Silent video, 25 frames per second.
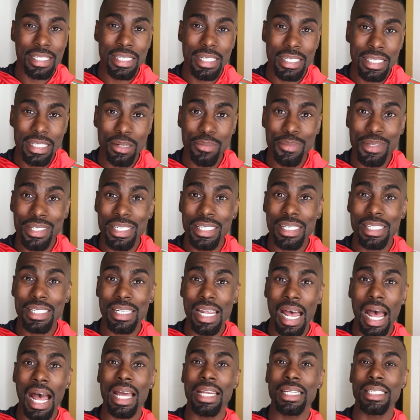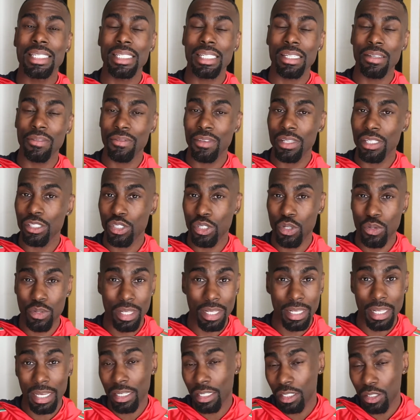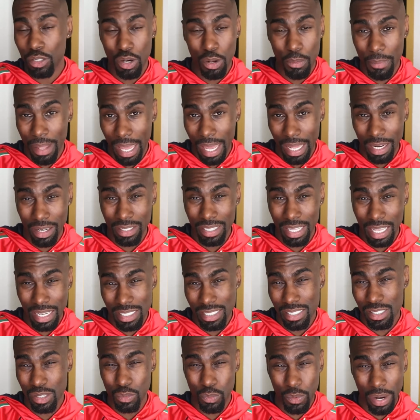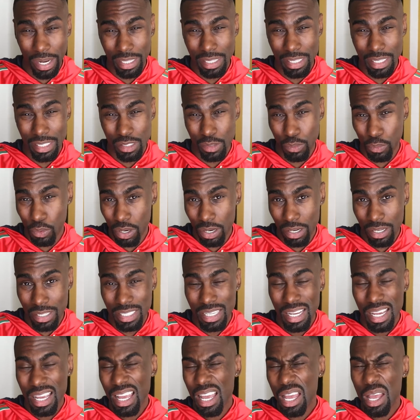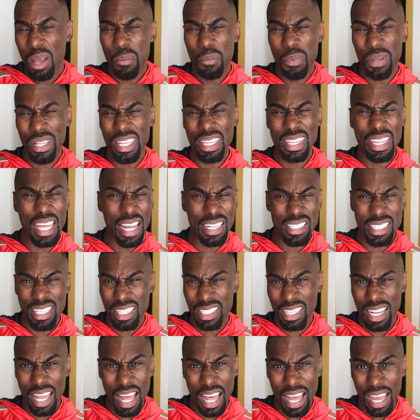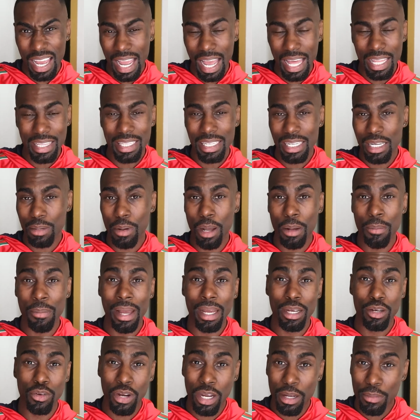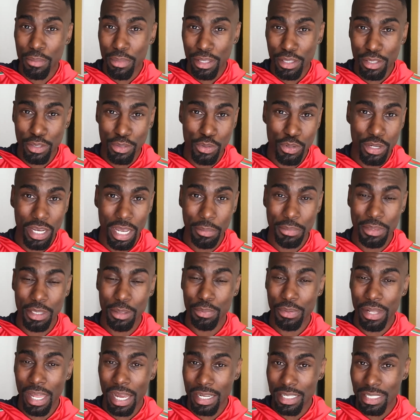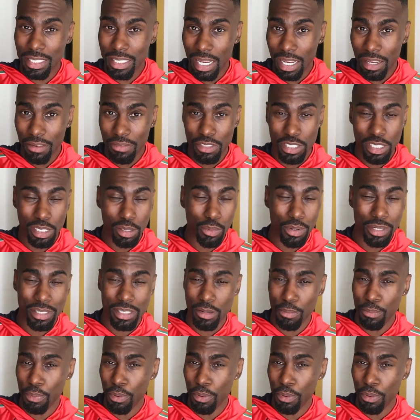The system is designed to convince you that like you don't matter. That is the way this works. But that's a lie. I think about my grandmother who kept the block safe. She